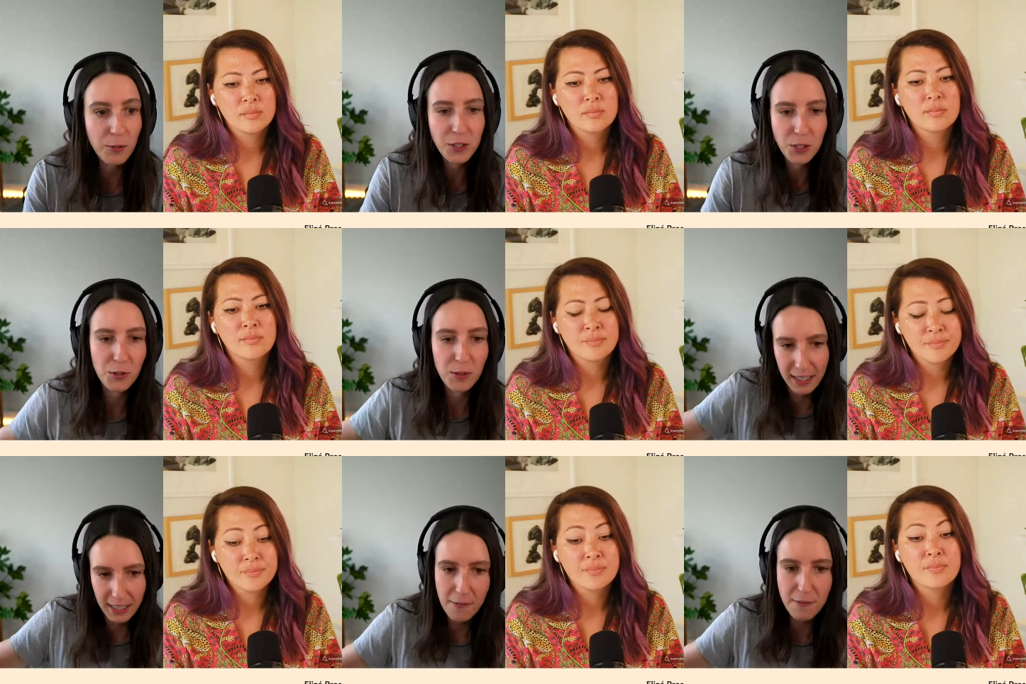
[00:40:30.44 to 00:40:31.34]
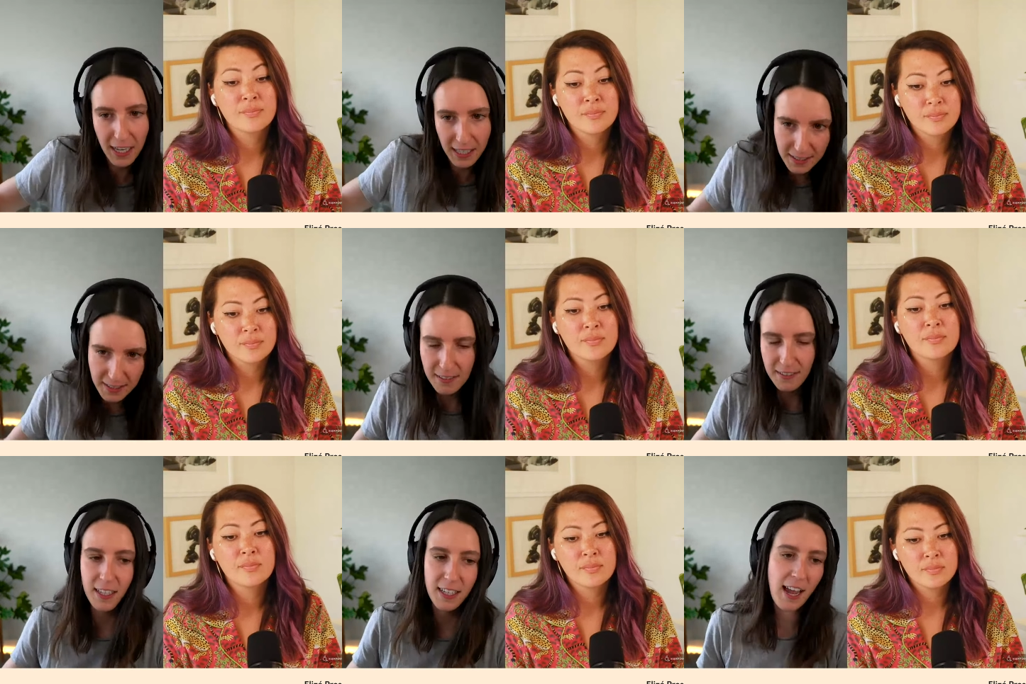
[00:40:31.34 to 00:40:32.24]
Speaker 1: also like affect
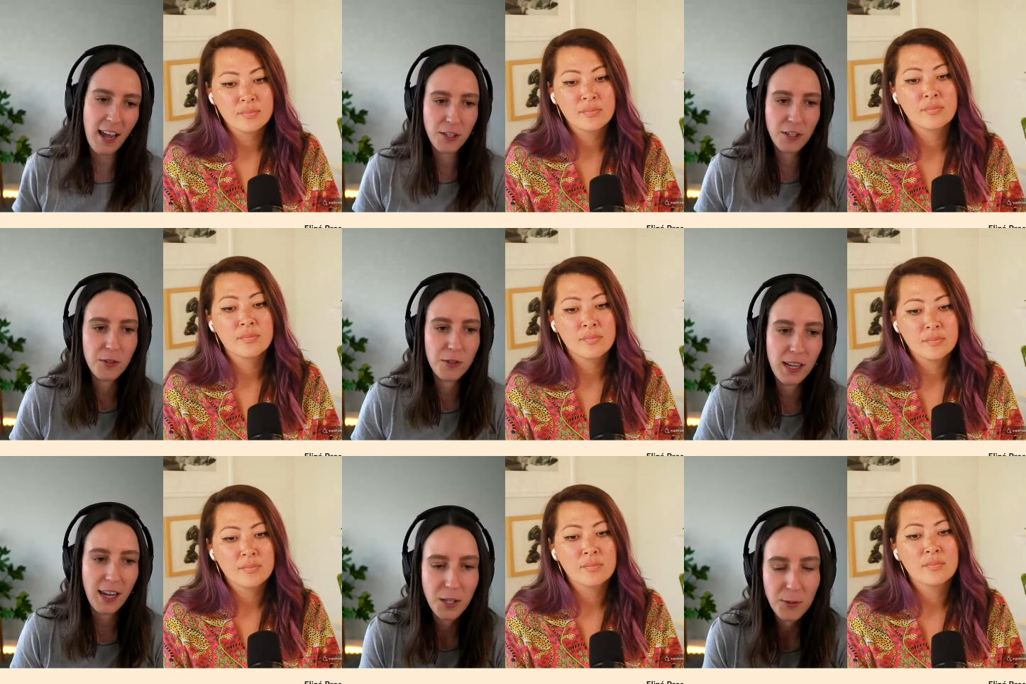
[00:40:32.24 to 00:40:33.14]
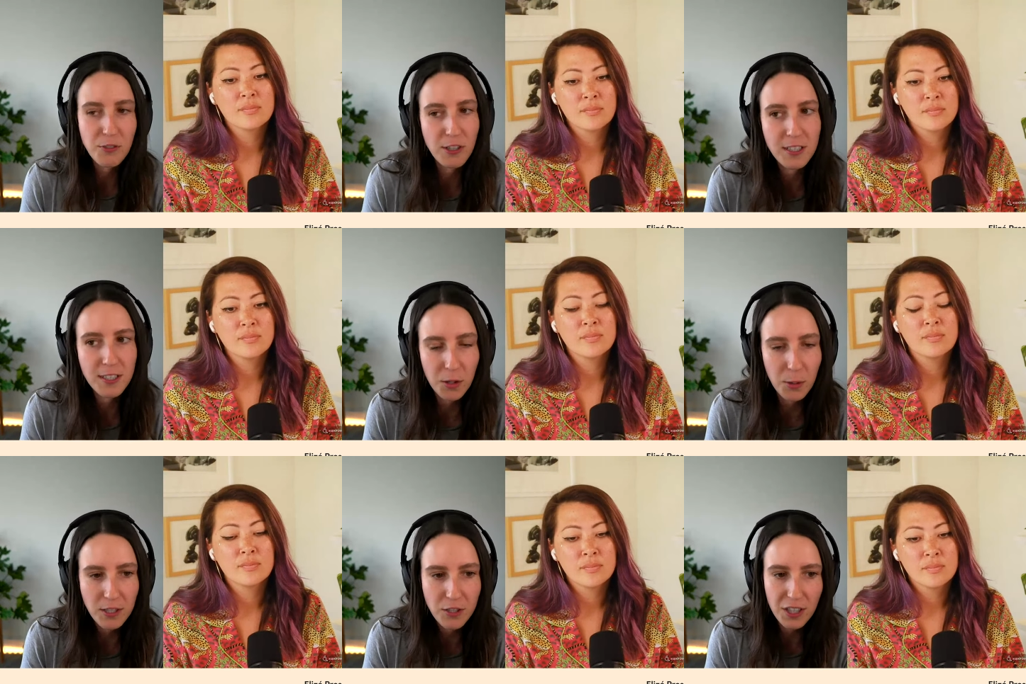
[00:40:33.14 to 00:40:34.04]
like how you how you address the
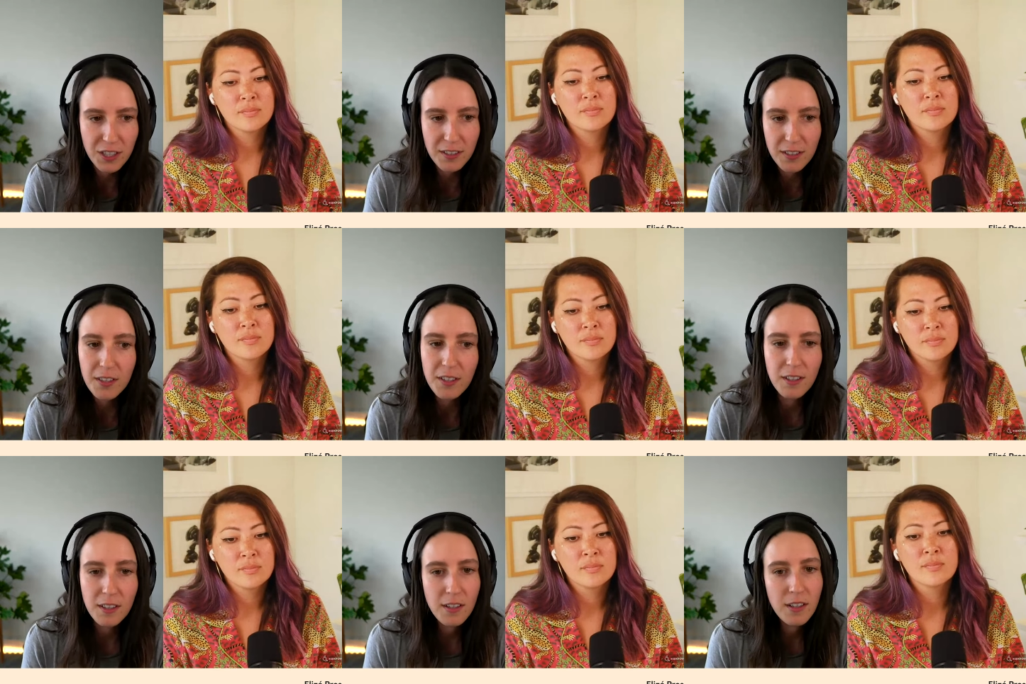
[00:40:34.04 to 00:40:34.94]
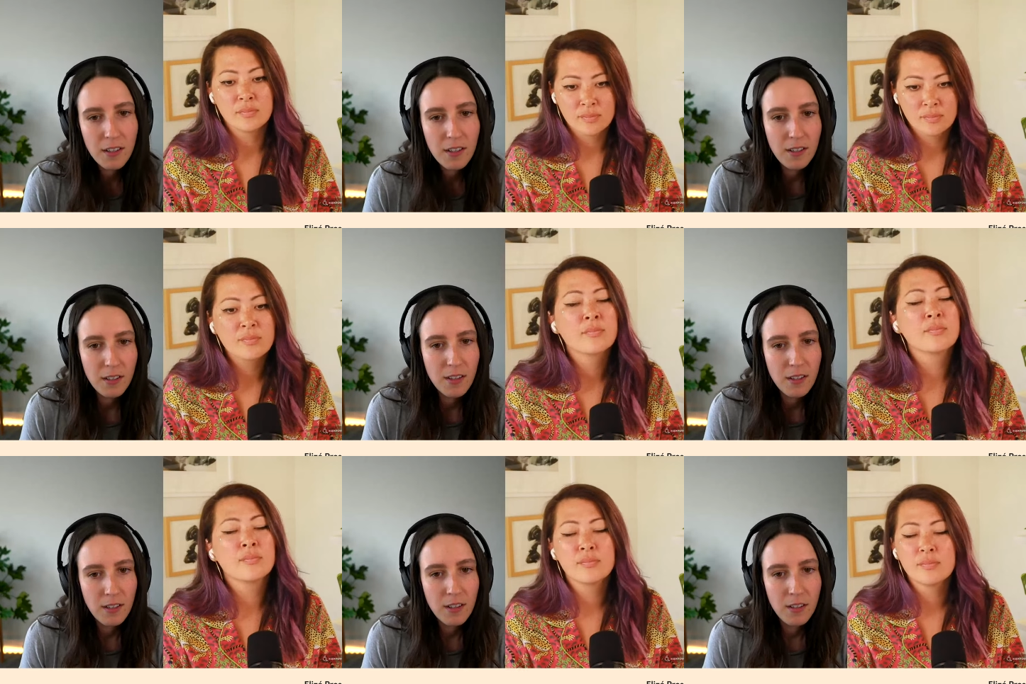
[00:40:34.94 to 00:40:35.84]
question
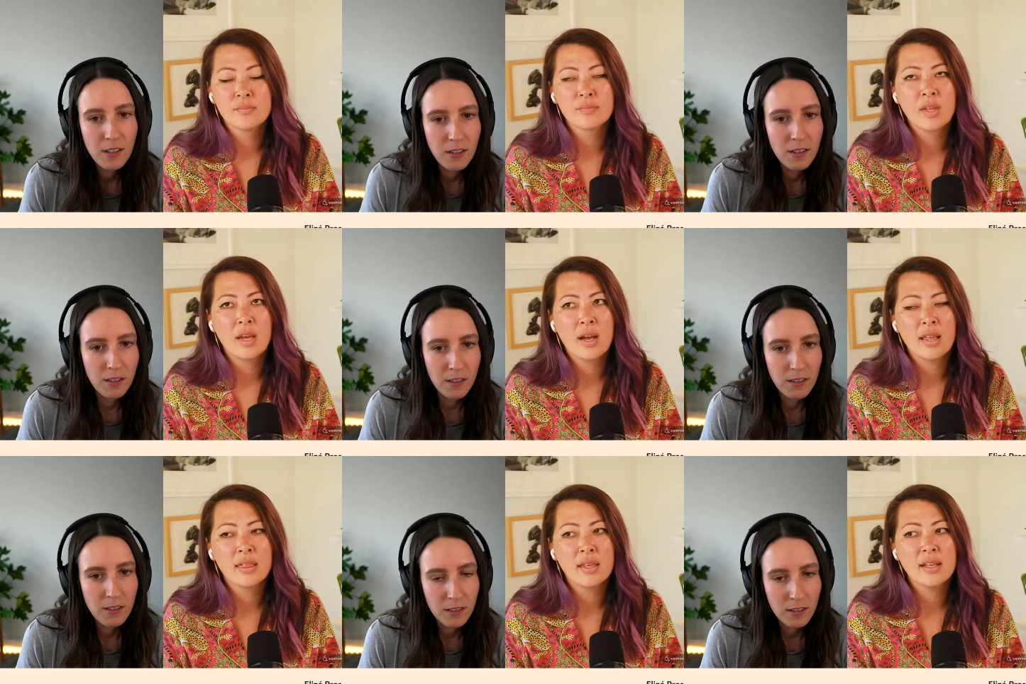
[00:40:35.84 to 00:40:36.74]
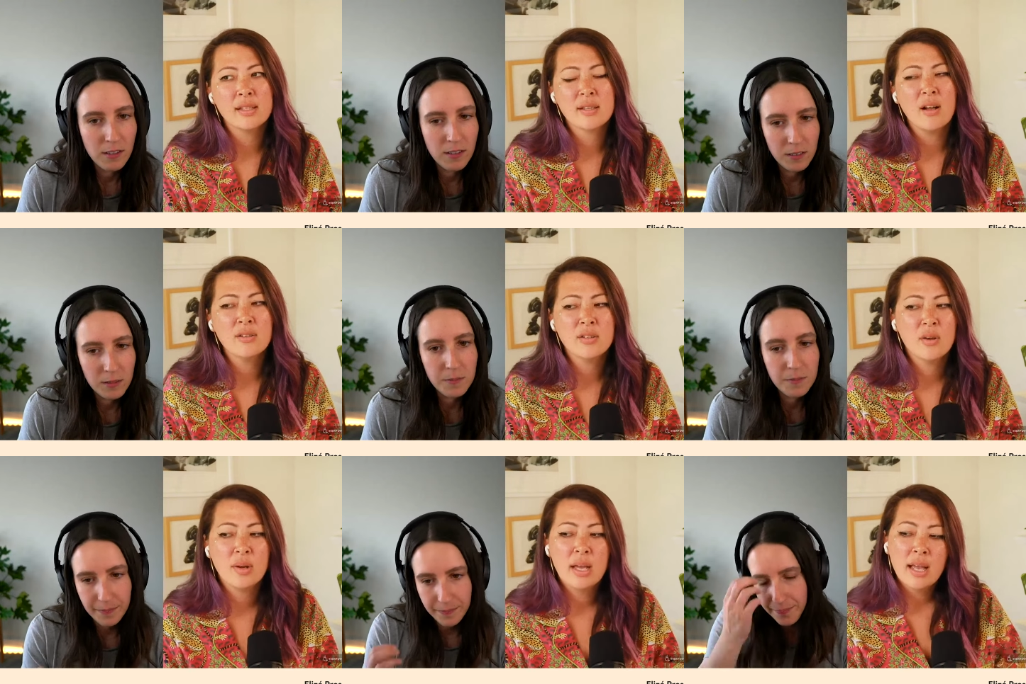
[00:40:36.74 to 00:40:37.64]
Speaker 2: Mm-hmm. Yeah, I think it's
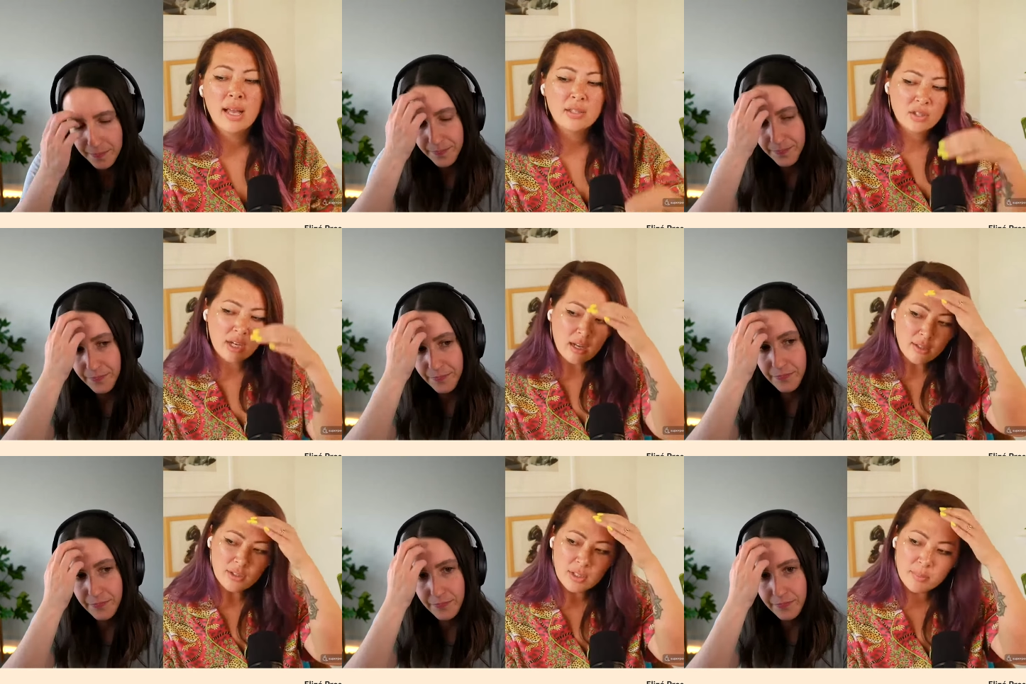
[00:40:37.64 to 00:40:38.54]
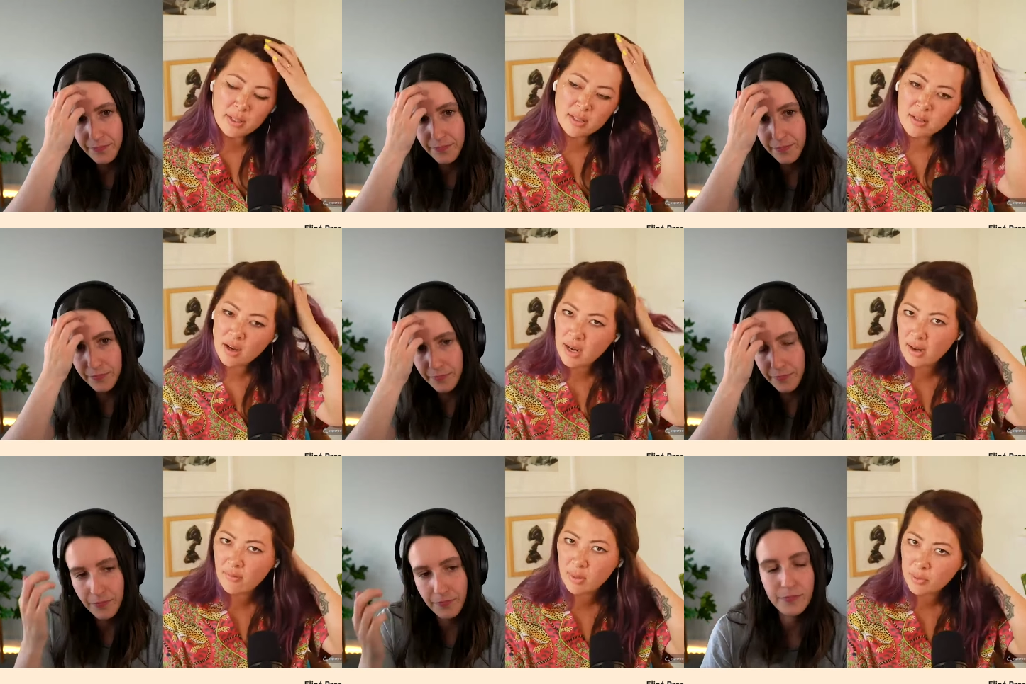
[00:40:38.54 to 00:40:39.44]
also it's challenging because not
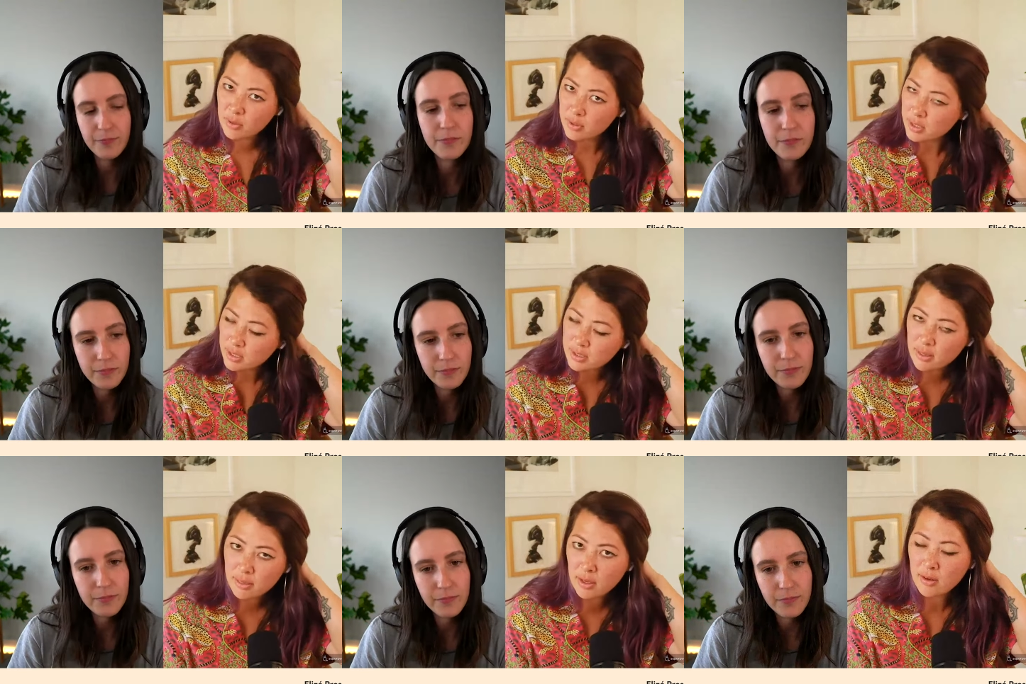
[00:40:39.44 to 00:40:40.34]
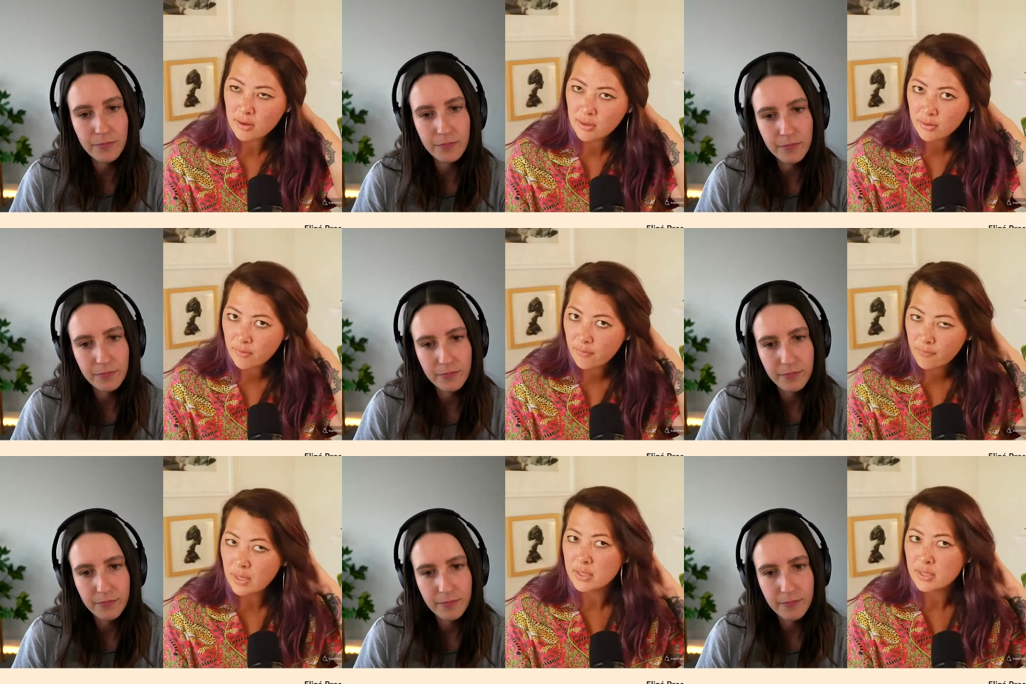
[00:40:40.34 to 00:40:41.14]
every person is a think on your feet